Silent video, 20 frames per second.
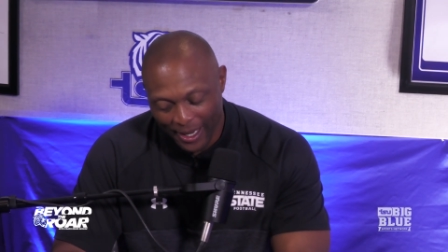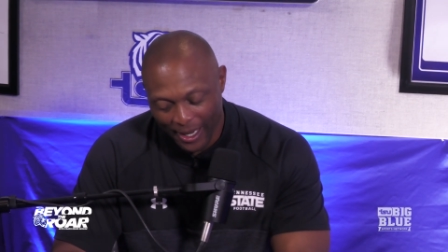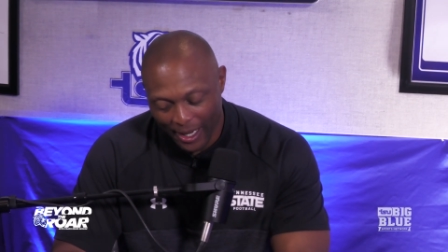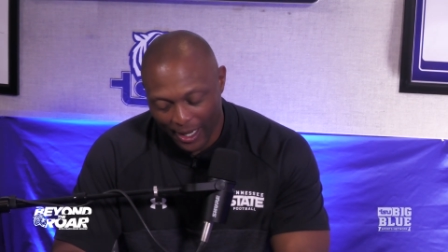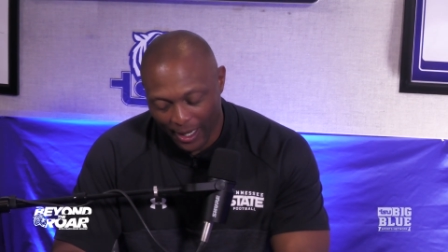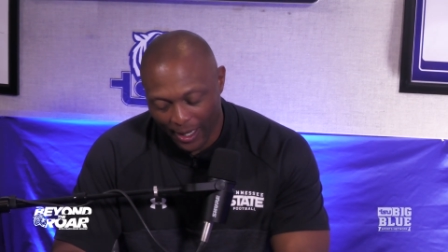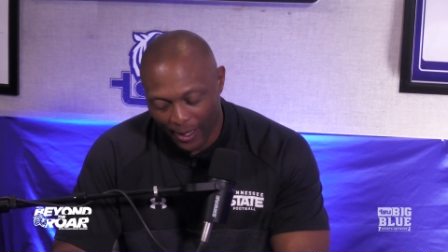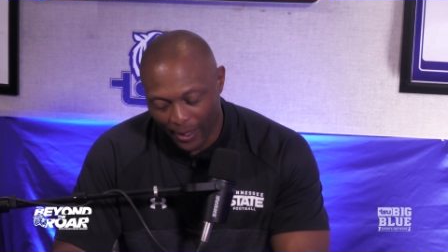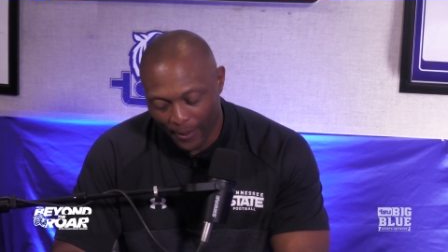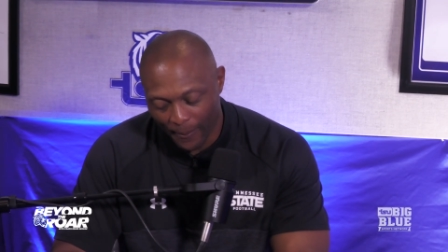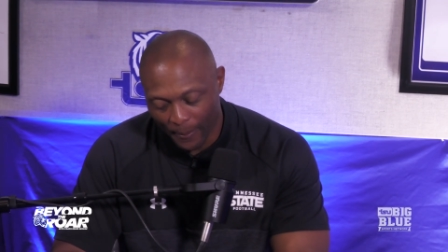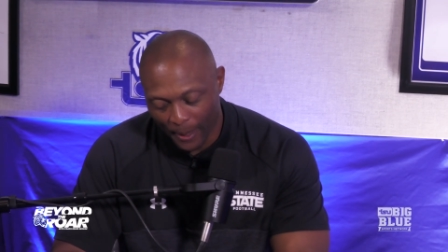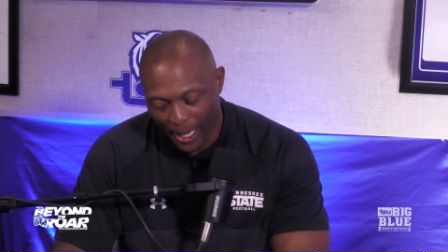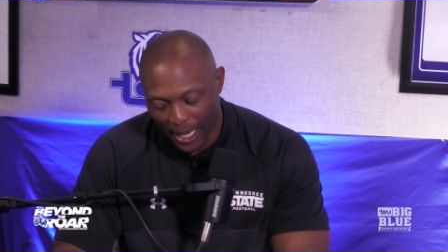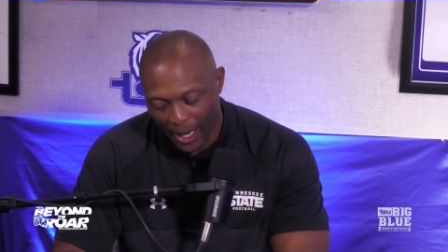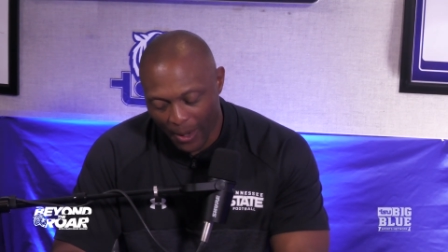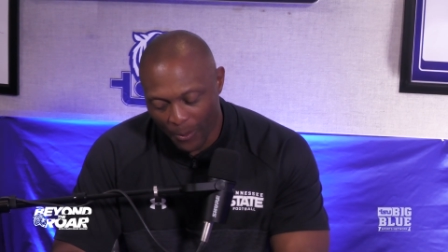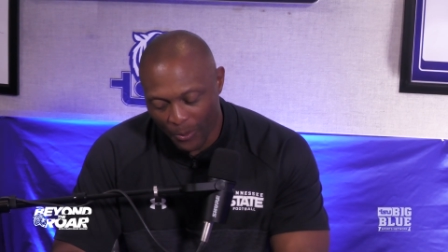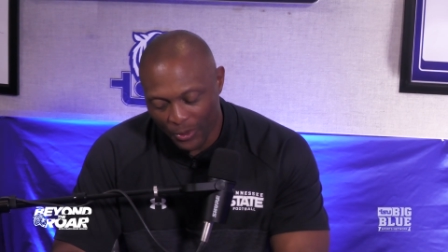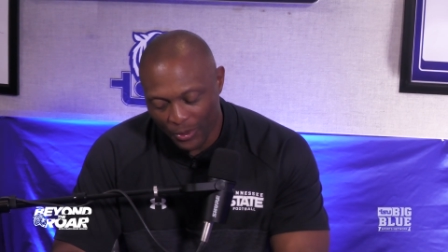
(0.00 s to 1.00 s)
Um,
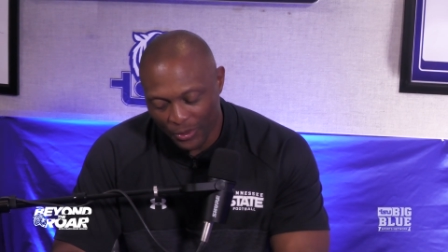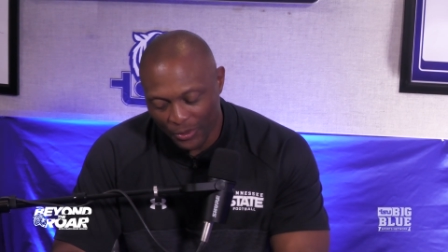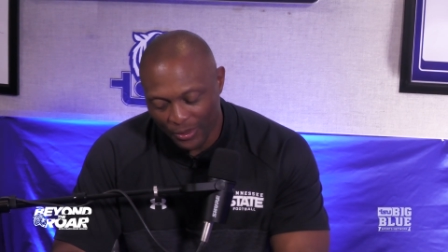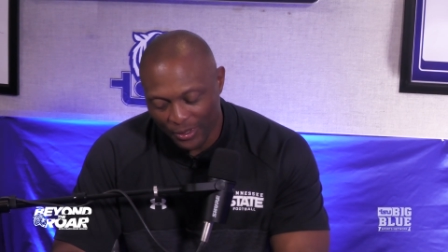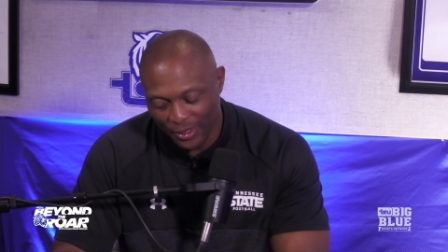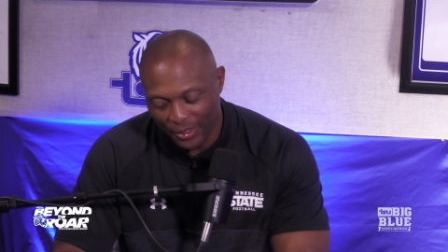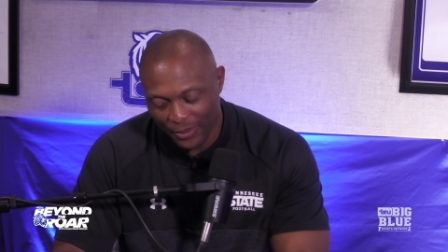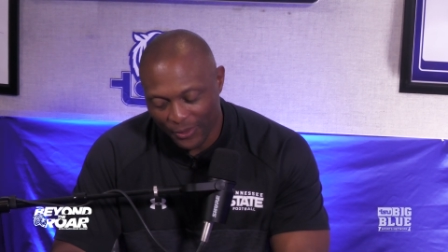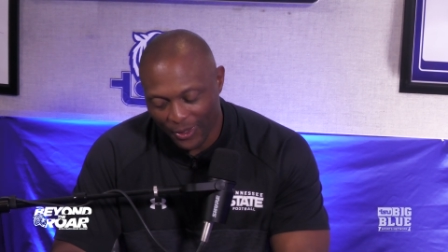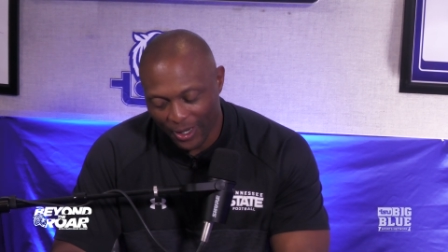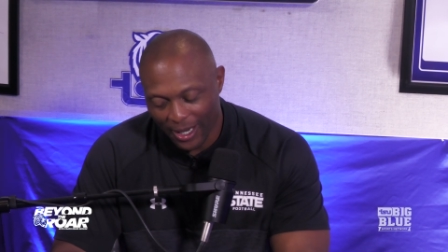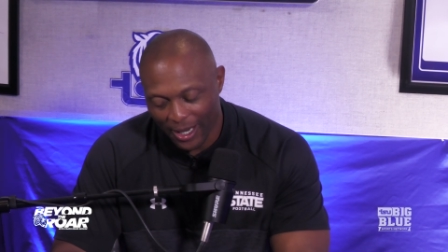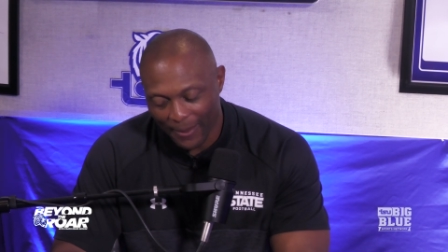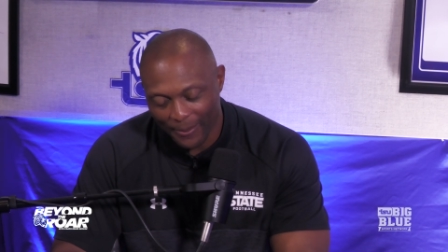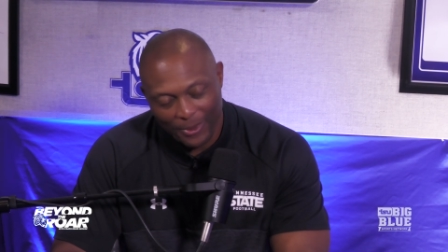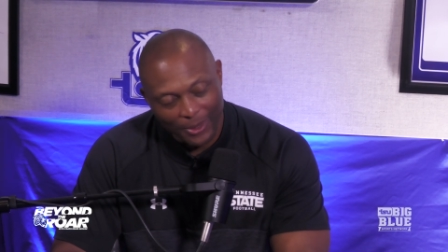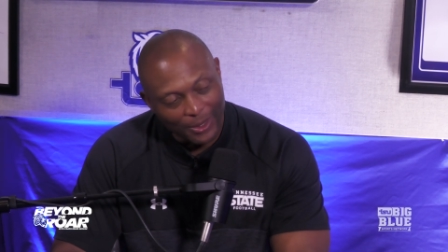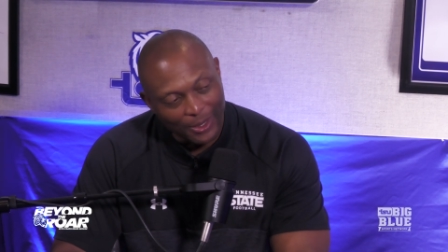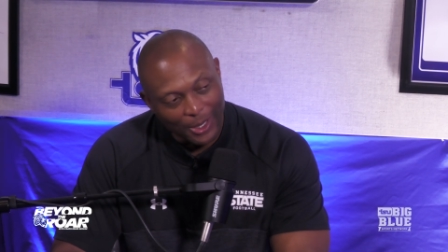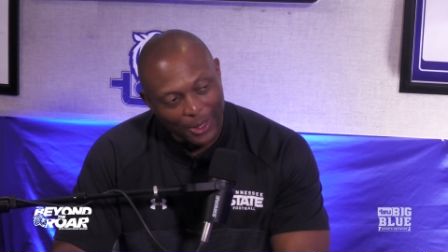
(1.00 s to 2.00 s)
how would you describe
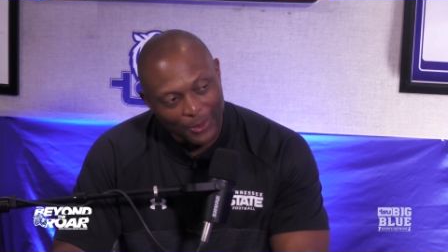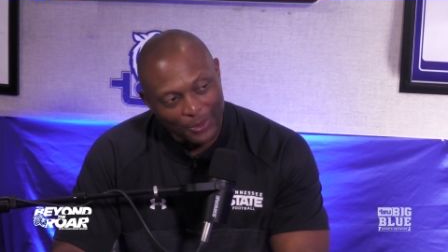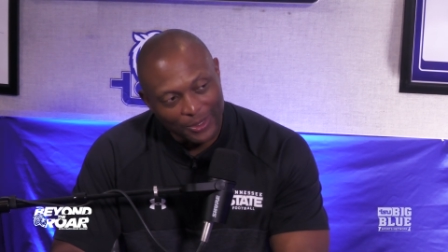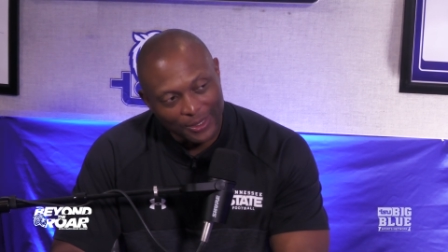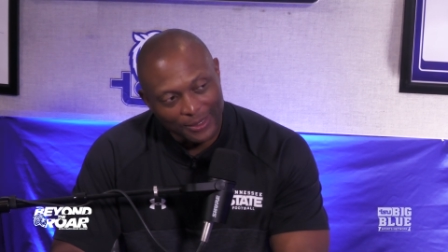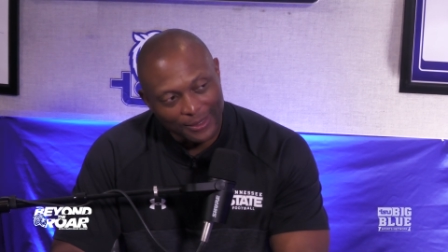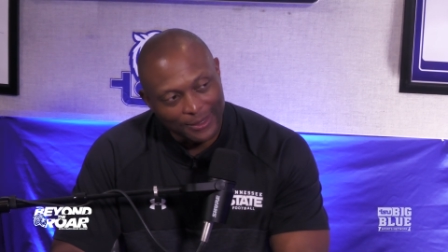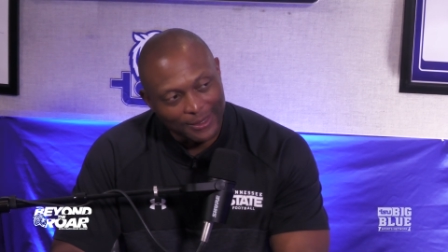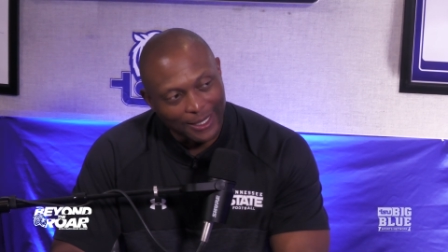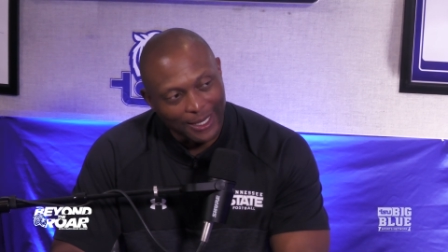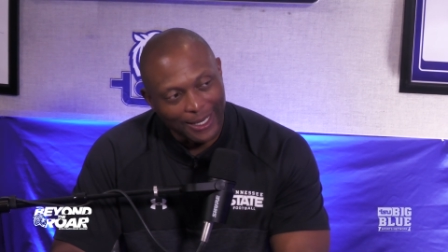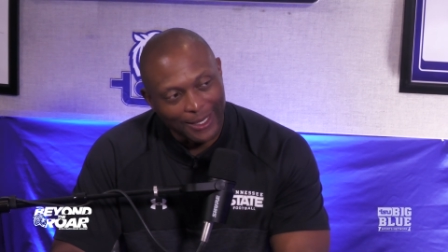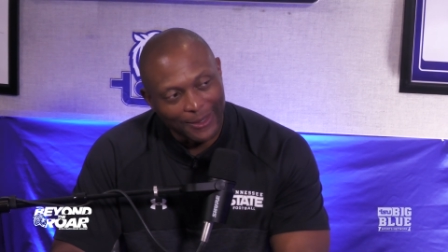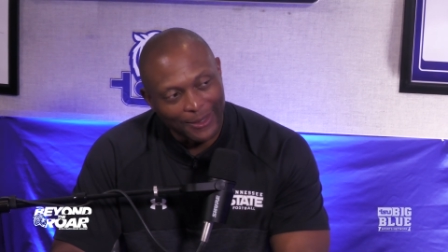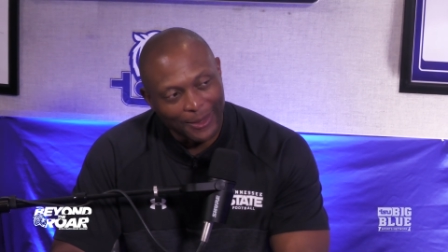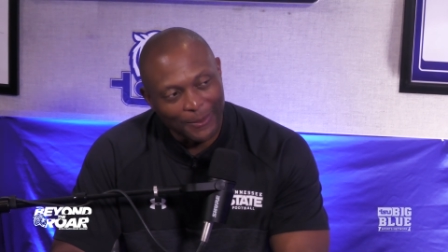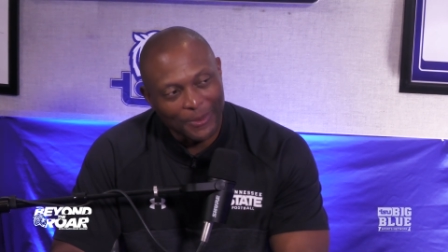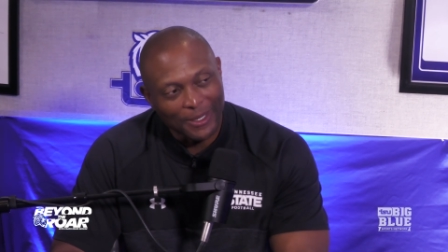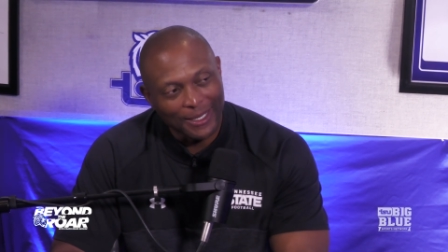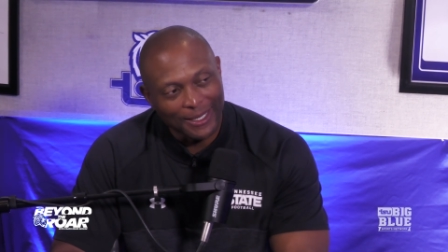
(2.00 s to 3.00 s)
your coaching style?
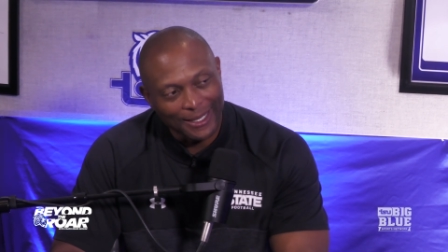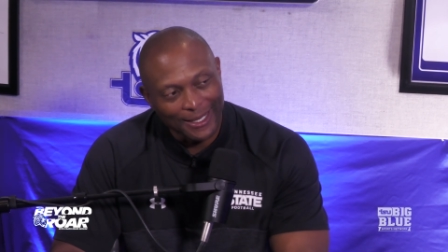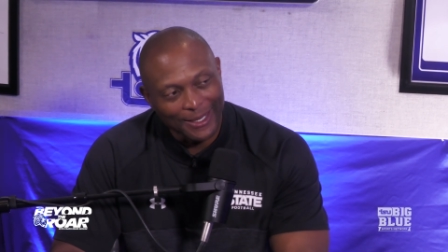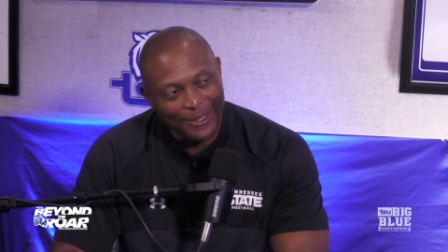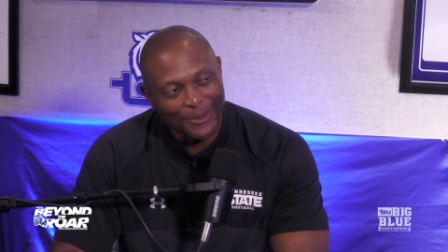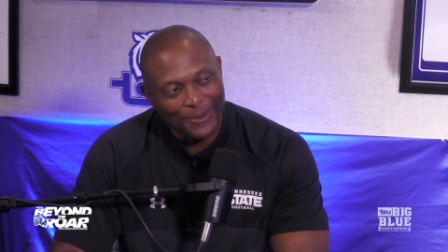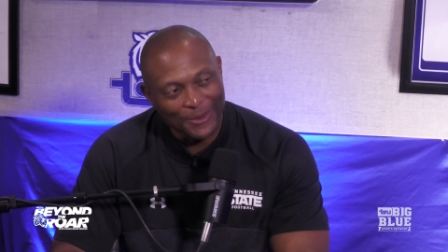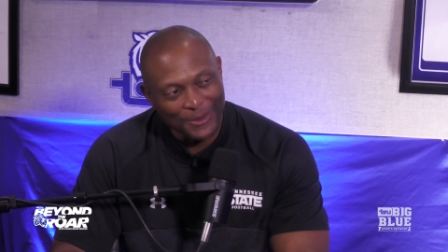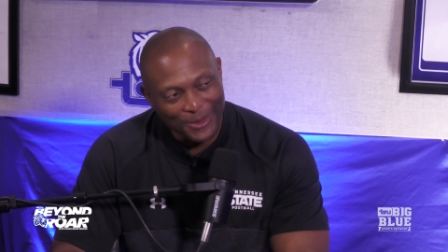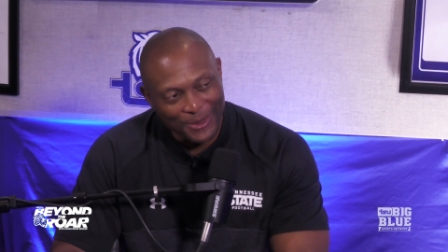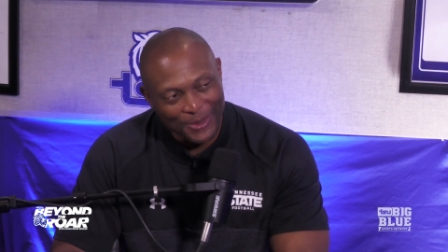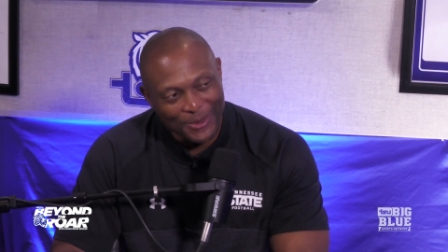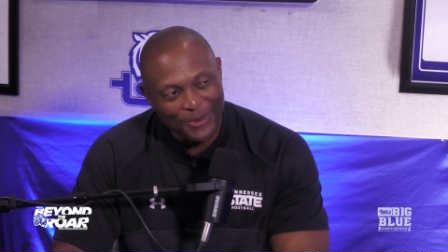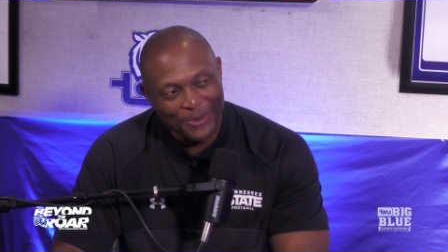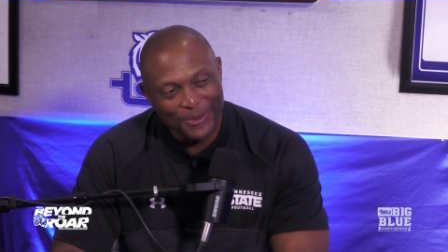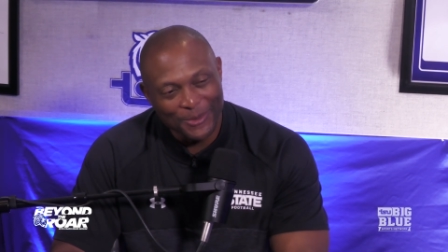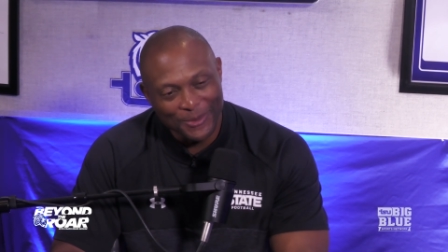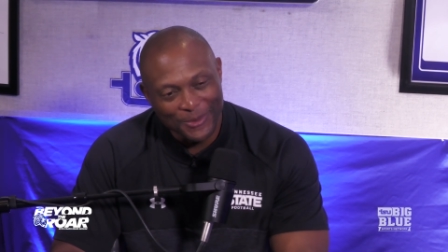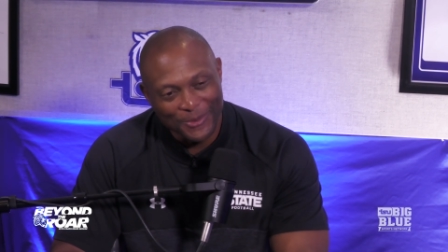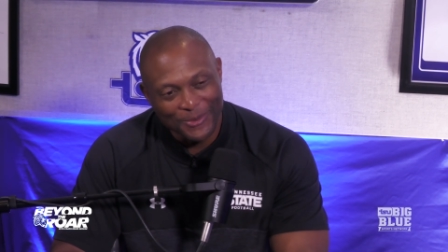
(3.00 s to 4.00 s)
I mean, you
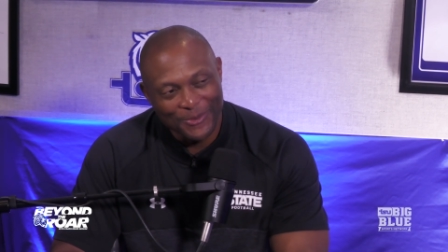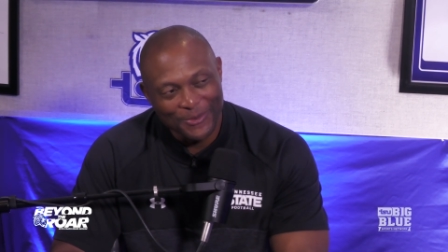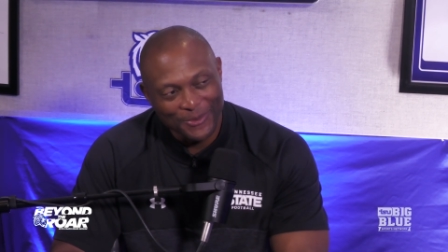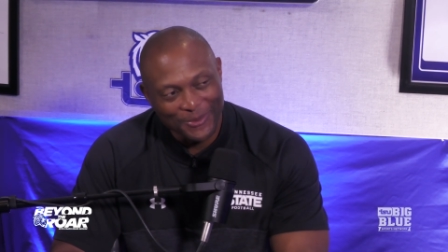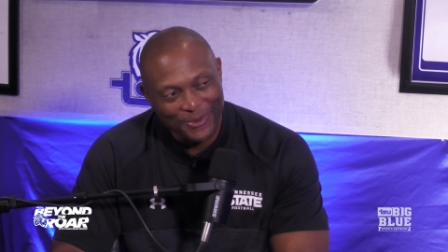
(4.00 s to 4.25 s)
you